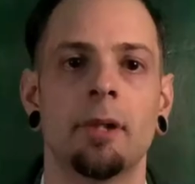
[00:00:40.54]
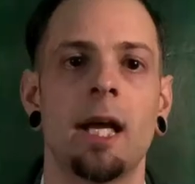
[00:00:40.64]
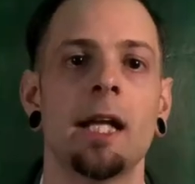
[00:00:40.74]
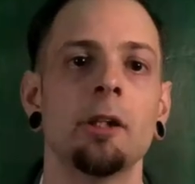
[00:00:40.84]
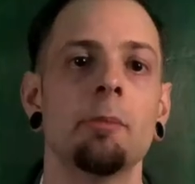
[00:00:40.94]

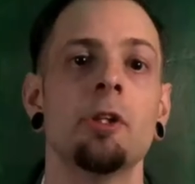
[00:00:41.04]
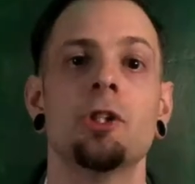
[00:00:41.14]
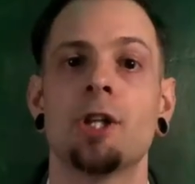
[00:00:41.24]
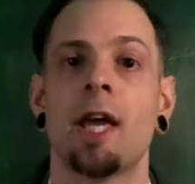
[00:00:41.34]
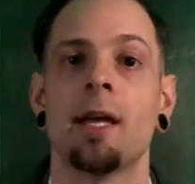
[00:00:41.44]
Elmer
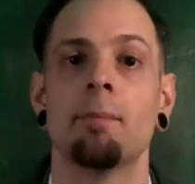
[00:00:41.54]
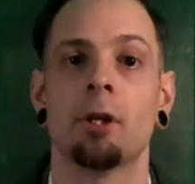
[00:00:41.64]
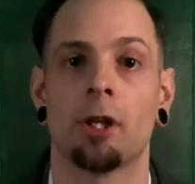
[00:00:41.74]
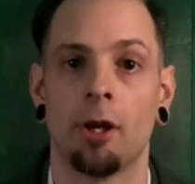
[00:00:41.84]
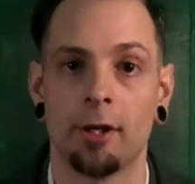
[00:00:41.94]
J.
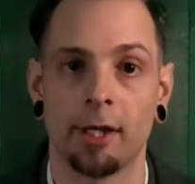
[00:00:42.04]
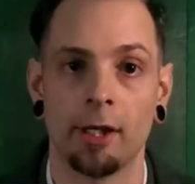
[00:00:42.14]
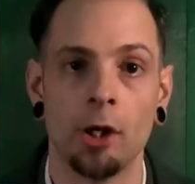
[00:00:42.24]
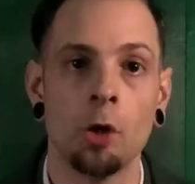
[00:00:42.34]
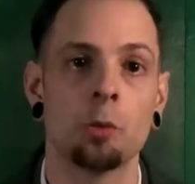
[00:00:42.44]
McCurdy
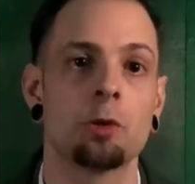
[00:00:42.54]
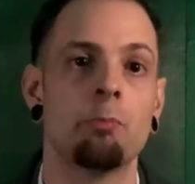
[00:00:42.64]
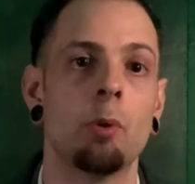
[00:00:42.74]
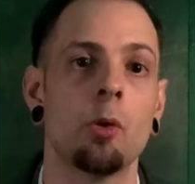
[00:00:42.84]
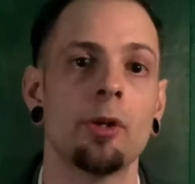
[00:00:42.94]
was
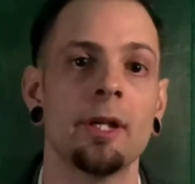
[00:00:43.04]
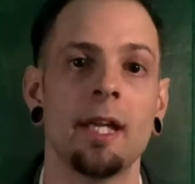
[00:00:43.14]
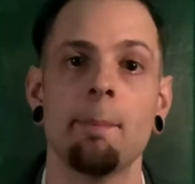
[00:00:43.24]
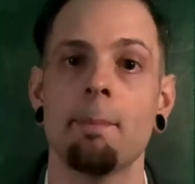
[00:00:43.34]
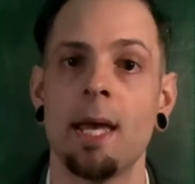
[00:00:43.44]
born
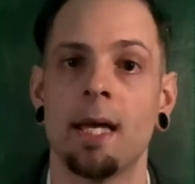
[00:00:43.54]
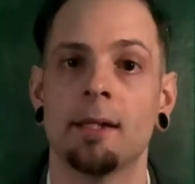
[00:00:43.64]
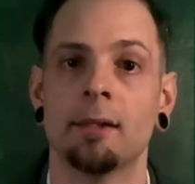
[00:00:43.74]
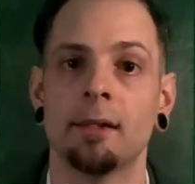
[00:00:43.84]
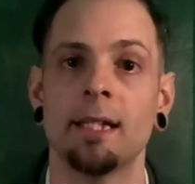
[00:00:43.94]
in Maine
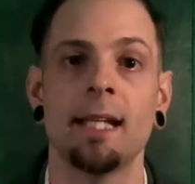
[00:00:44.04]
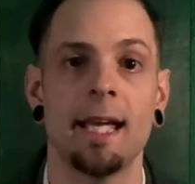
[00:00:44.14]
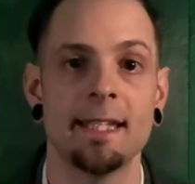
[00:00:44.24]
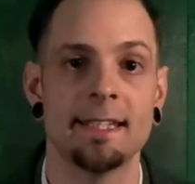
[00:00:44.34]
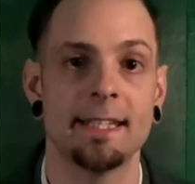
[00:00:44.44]
in
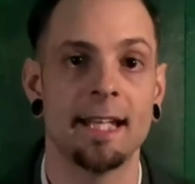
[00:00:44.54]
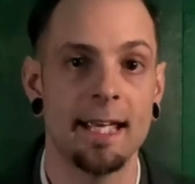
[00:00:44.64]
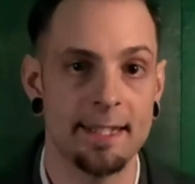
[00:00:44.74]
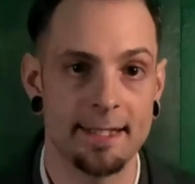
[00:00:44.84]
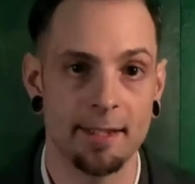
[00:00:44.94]

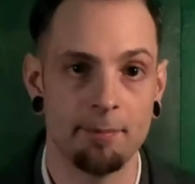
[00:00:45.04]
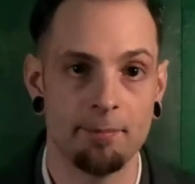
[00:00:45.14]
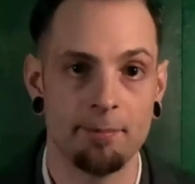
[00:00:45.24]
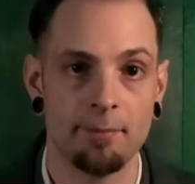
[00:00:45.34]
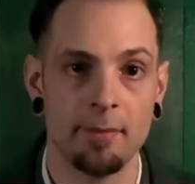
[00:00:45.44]
1880.
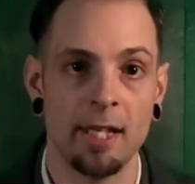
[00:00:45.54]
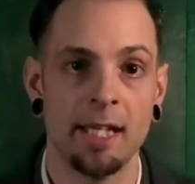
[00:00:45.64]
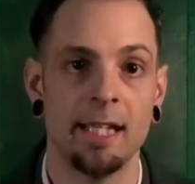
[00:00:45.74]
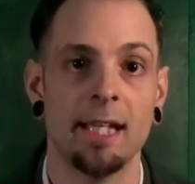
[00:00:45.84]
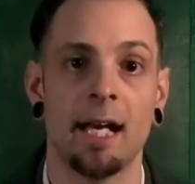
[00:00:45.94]

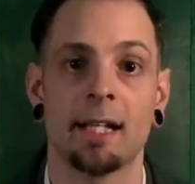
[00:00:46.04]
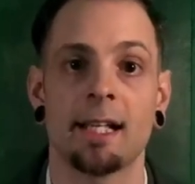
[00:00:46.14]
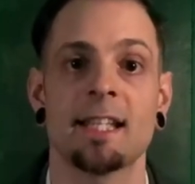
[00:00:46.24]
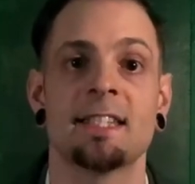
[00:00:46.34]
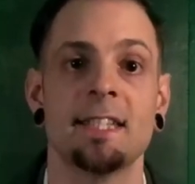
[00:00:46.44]
He had
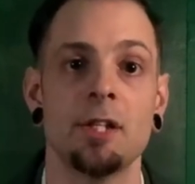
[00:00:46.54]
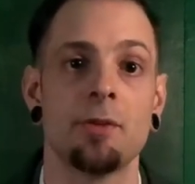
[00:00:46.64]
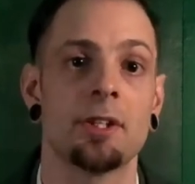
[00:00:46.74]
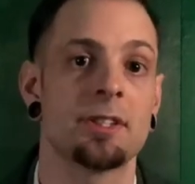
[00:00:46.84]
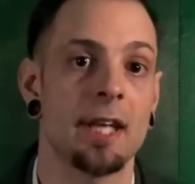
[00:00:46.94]
a
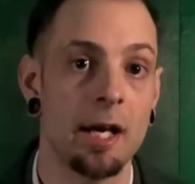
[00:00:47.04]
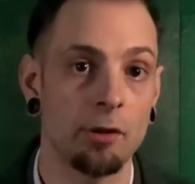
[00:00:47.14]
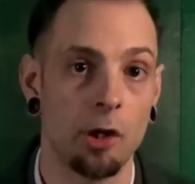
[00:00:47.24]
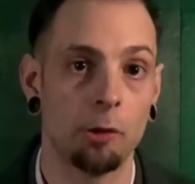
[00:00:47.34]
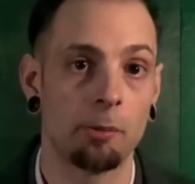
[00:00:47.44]
serious
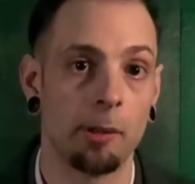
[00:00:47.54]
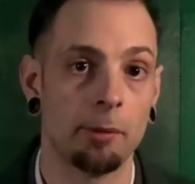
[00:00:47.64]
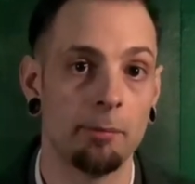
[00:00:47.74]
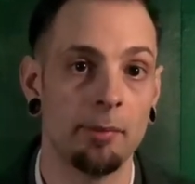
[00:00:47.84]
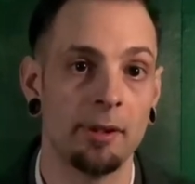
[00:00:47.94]
alcohol
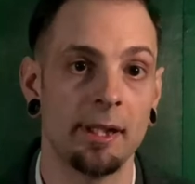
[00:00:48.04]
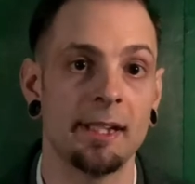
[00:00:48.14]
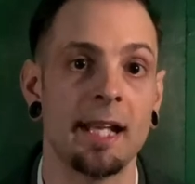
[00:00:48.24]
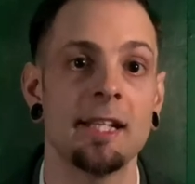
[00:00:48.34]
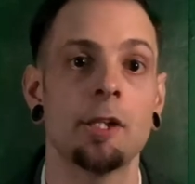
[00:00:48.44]
problem and
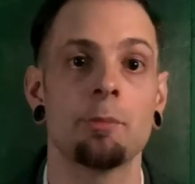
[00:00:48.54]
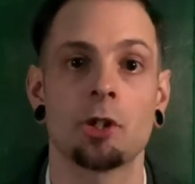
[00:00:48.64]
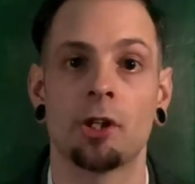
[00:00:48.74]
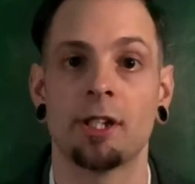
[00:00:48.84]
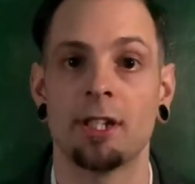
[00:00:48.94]
ended up
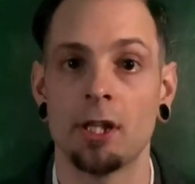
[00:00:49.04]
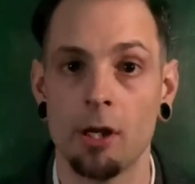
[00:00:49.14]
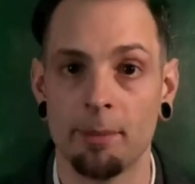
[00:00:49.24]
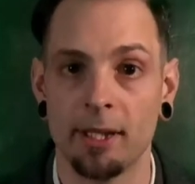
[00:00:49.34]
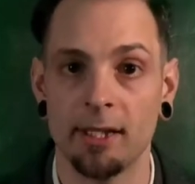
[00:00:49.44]
joining the
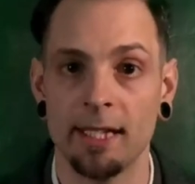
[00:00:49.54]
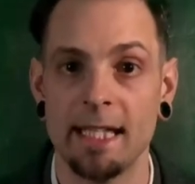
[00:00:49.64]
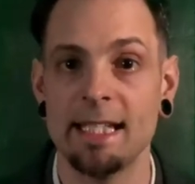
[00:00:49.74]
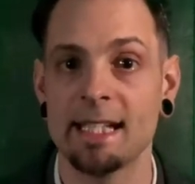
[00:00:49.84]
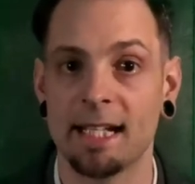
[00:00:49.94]
army
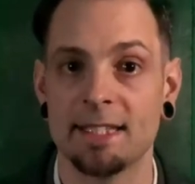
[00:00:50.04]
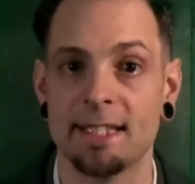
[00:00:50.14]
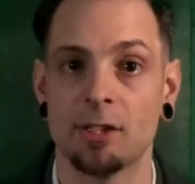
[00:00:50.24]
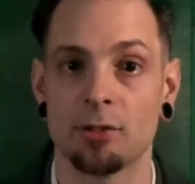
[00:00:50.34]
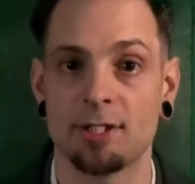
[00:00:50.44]
in
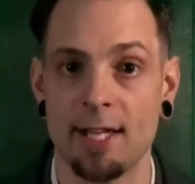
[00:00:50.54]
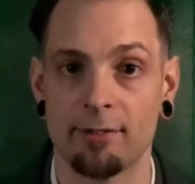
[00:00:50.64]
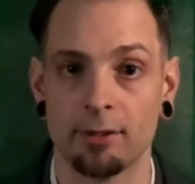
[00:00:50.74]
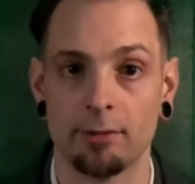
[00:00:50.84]
1907.